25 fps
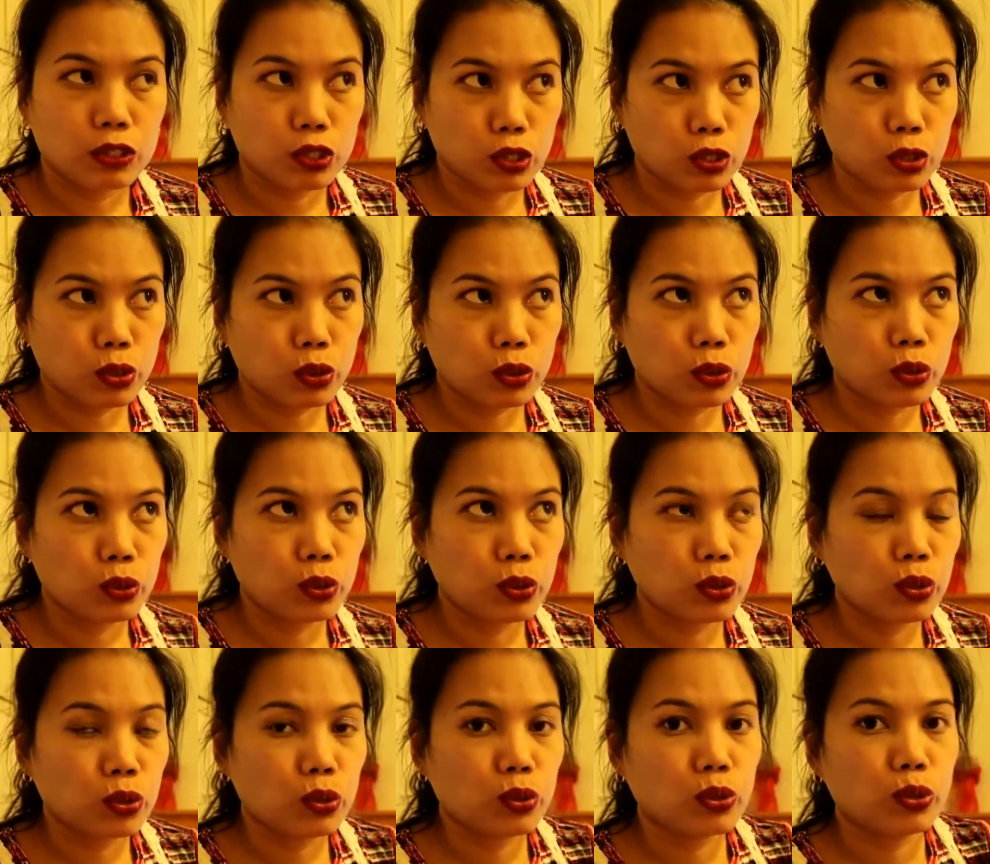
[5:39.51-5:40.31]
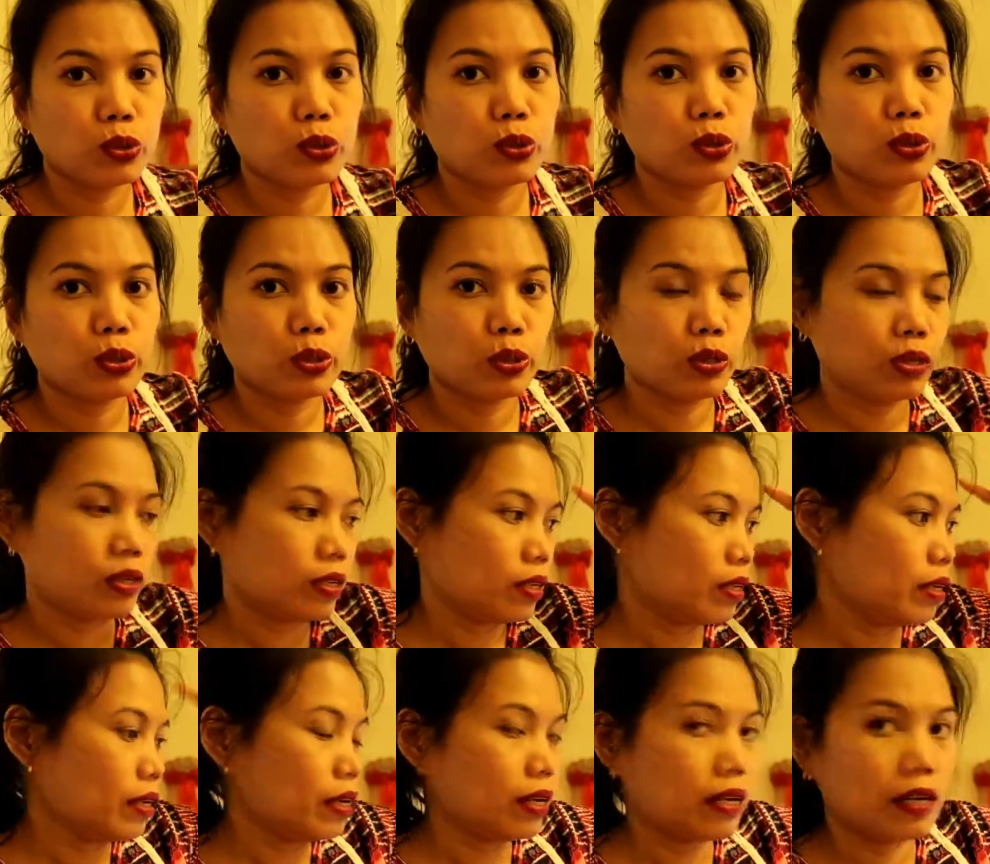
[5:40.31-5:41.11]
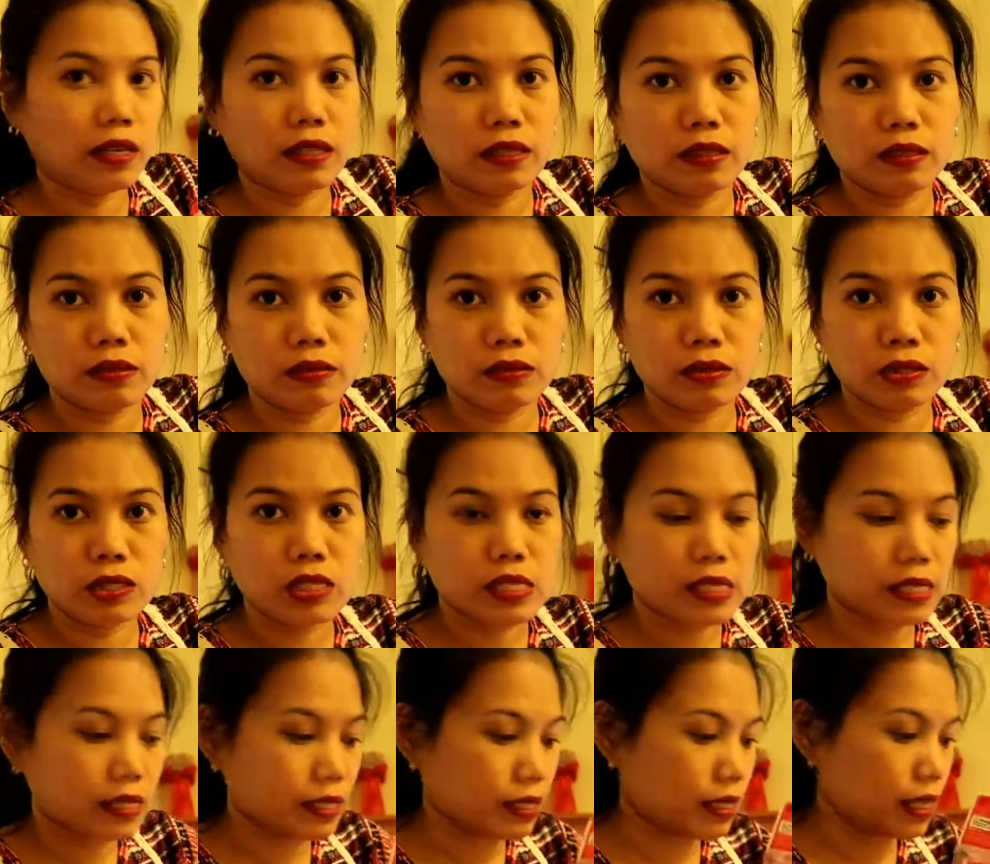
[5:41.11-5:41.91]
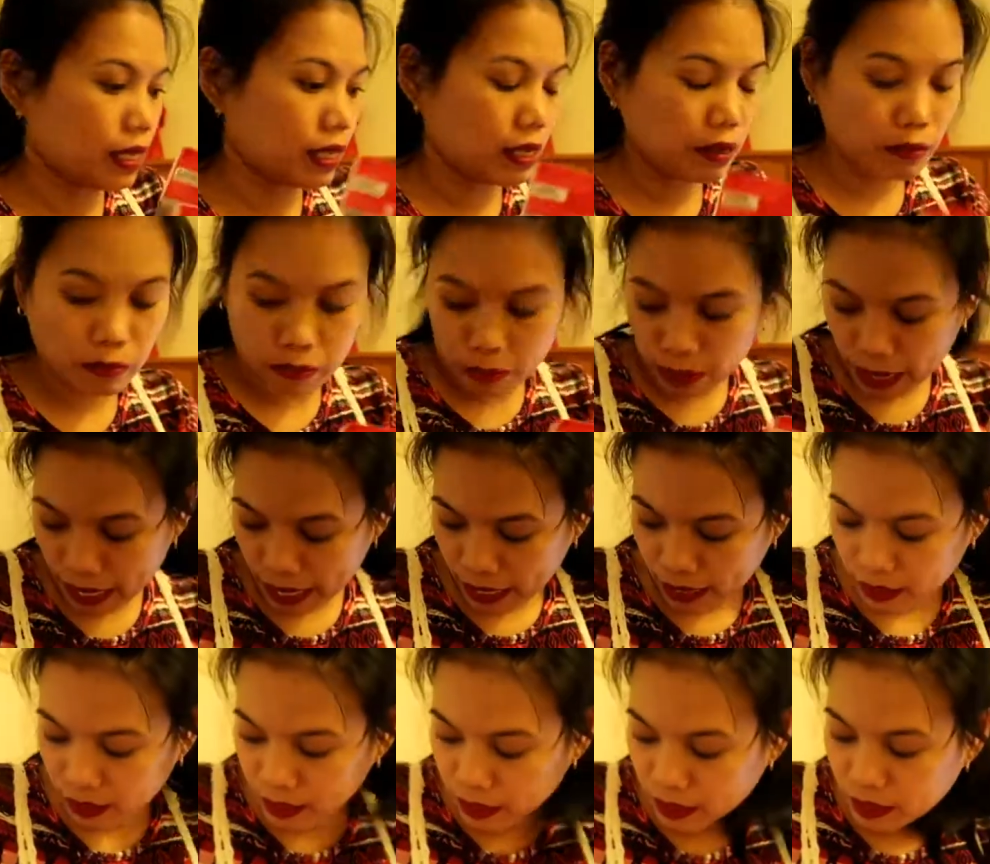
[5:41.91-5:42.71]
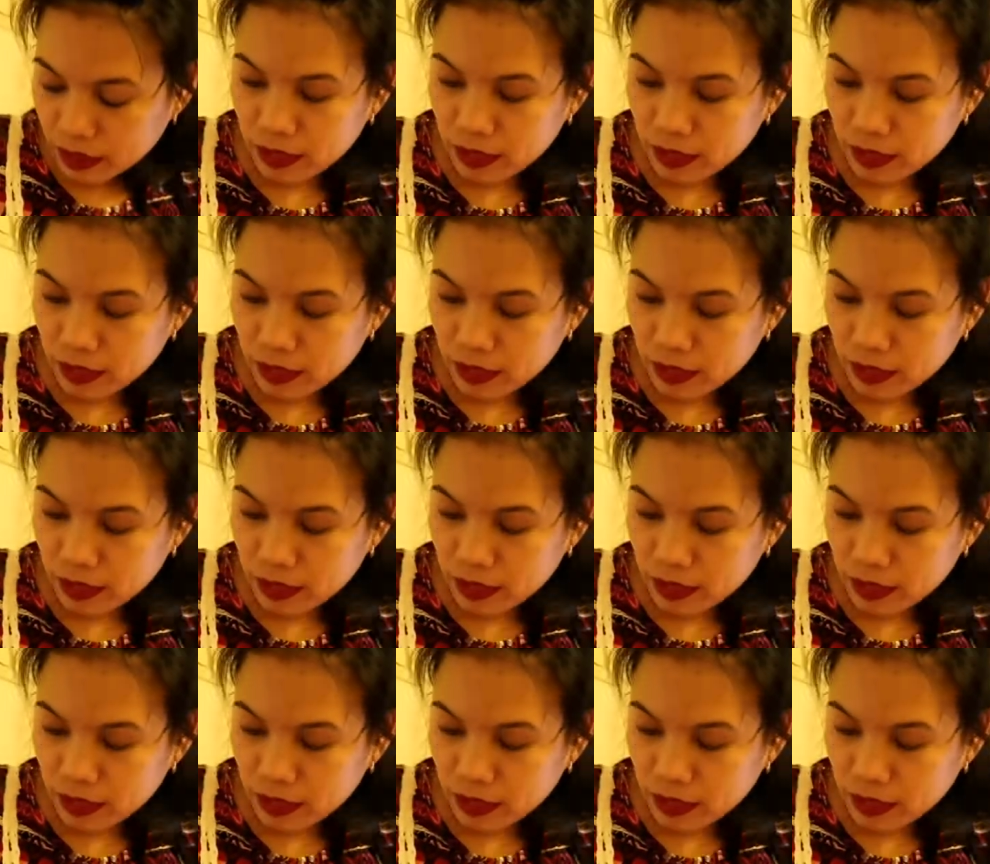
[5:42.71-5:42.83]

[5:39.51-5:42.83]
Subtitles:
too. Andun siya sa labas.